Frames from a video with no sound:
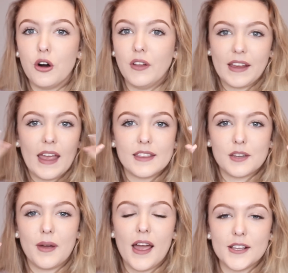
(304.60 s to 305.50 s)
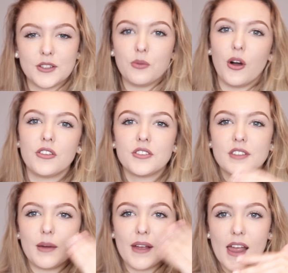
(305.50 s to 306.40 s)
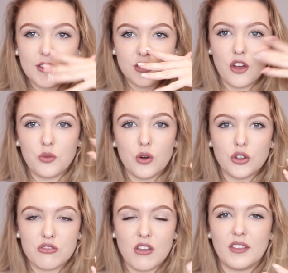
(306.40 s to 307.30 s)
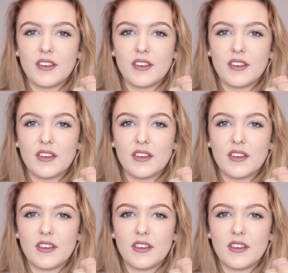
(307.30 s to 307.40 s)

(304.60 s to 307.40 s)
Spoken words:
all like entered my eyes at once and my eyes started watering.